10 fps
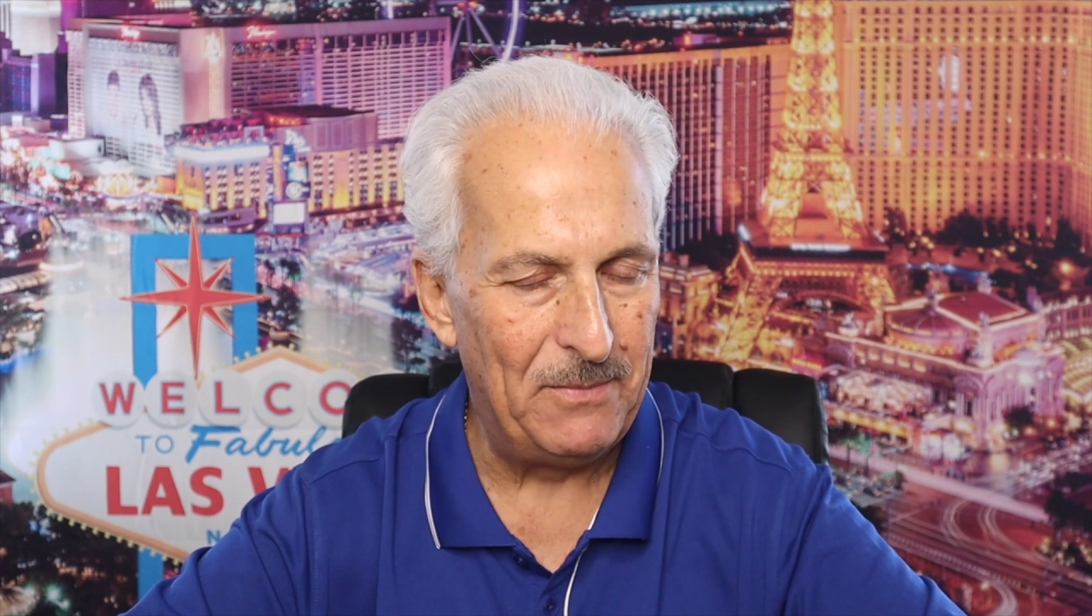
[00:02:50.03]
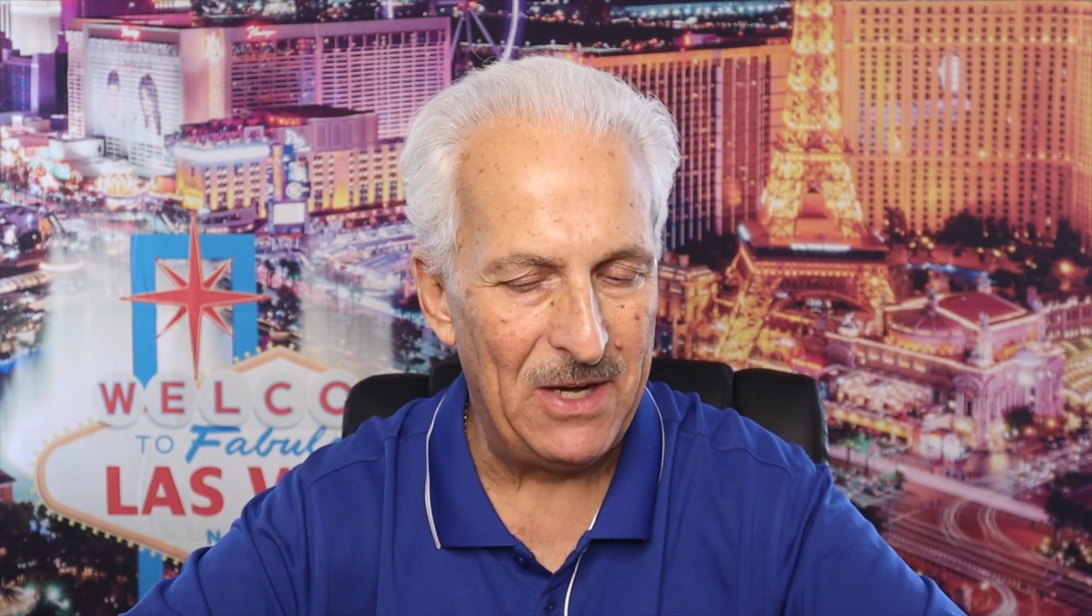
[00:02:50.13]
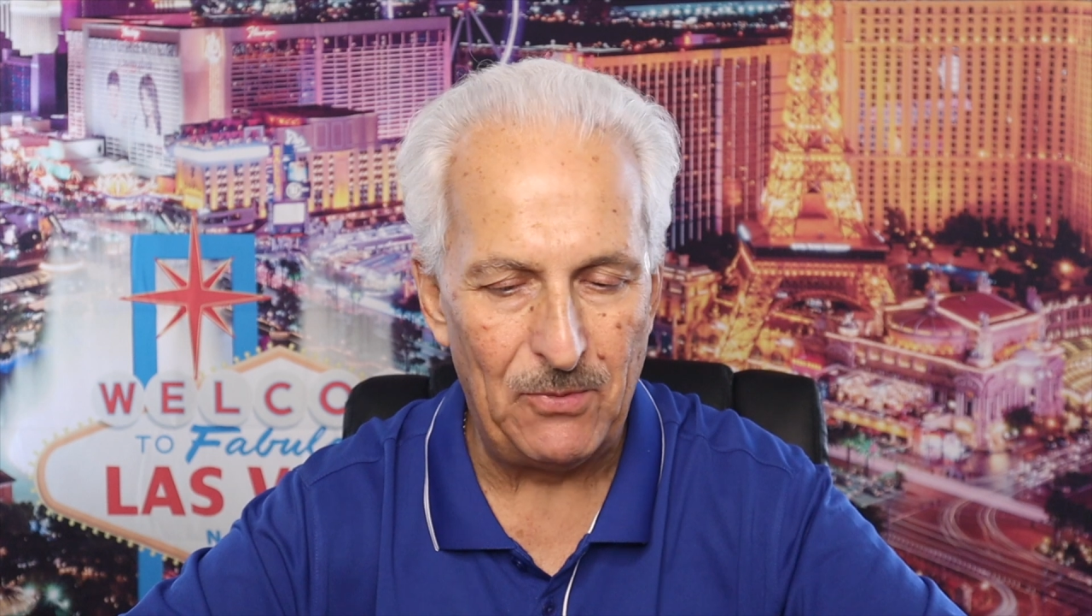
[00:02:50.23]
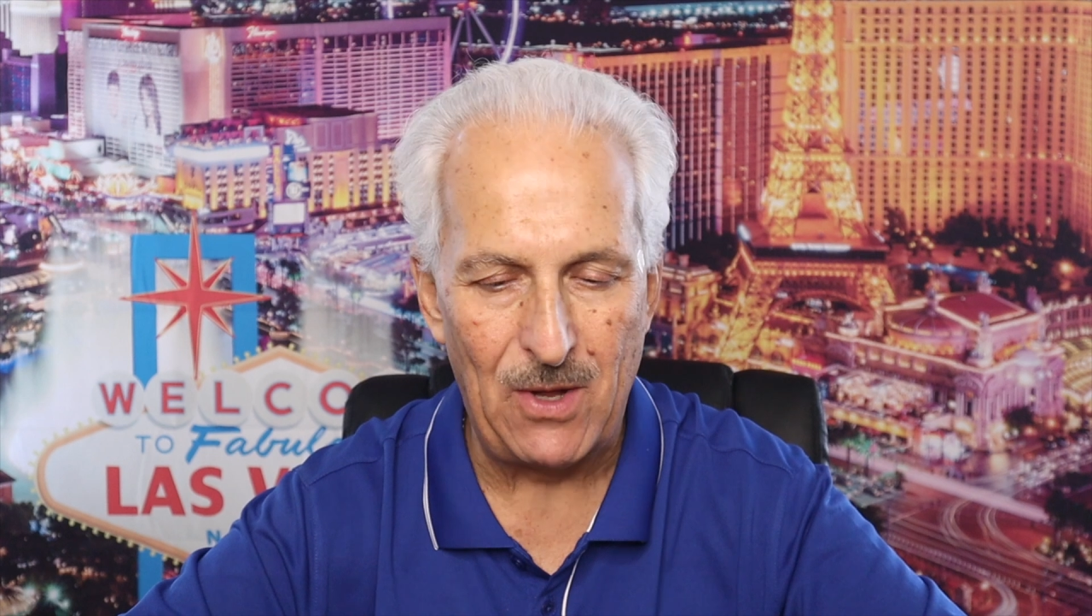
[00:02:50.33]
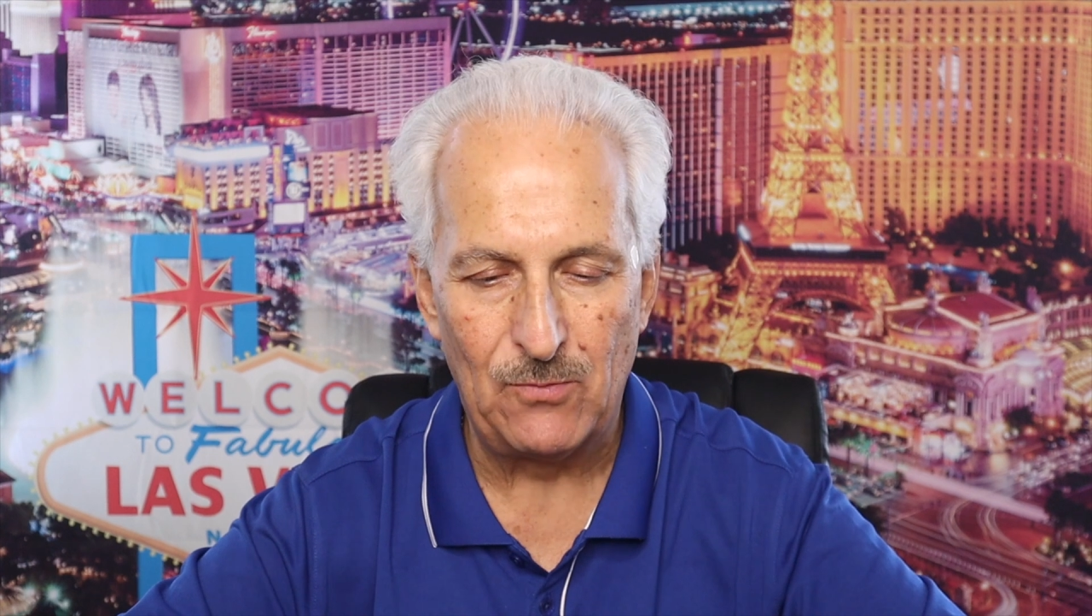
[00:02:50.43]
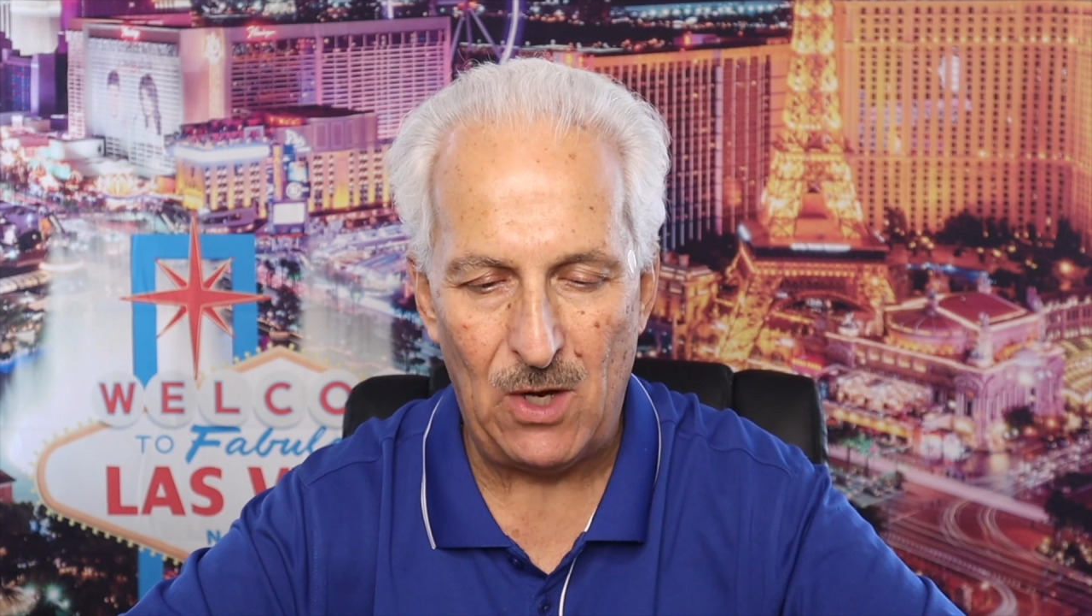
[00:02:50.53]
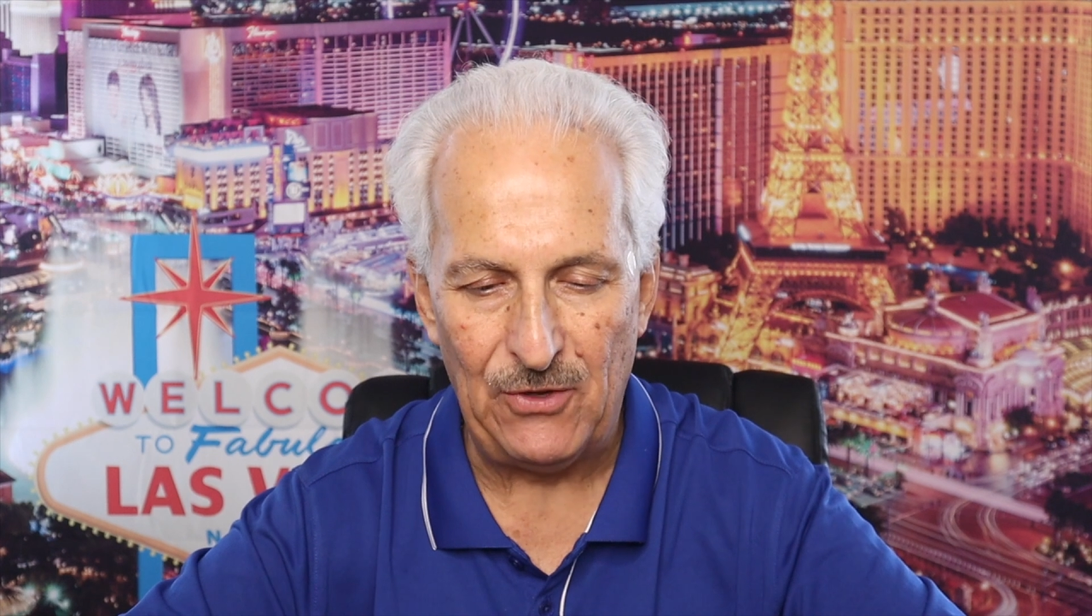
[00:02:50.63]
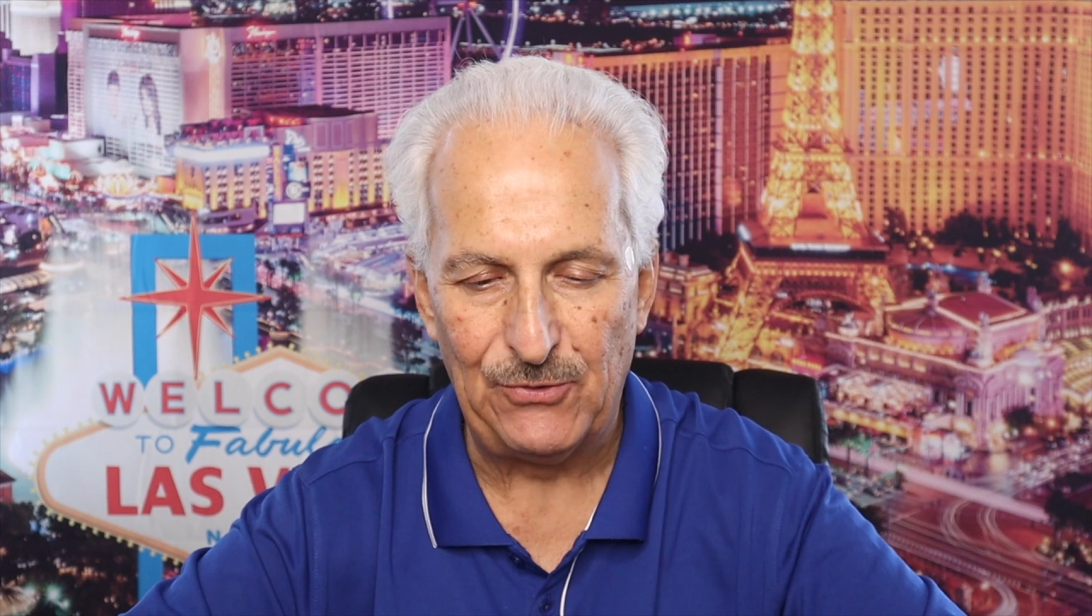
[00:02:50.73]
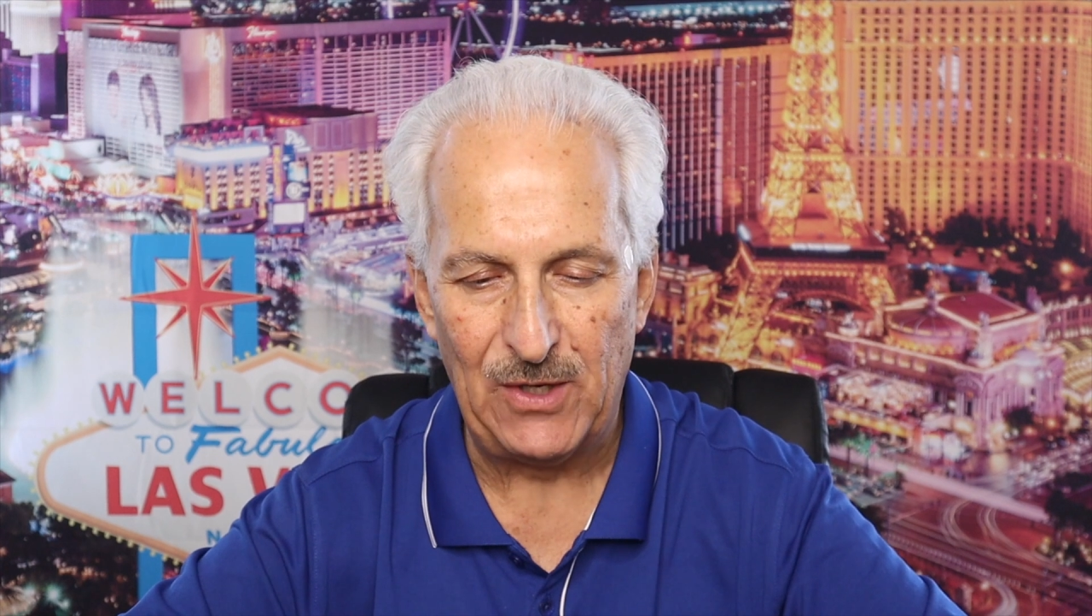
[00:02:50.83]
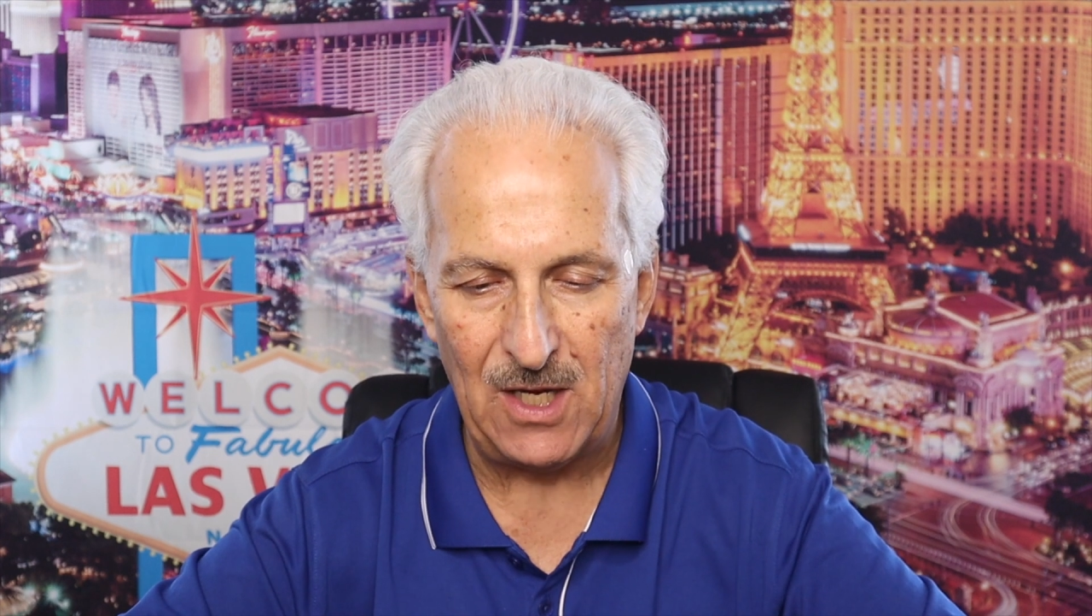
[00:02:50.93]
people on Wall
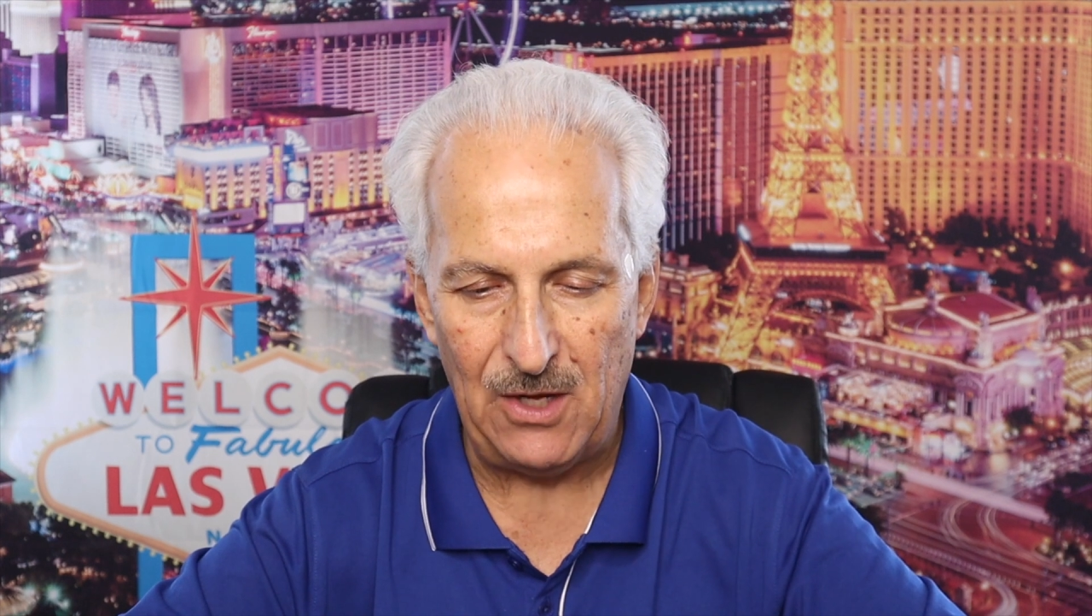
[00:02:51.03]
Street,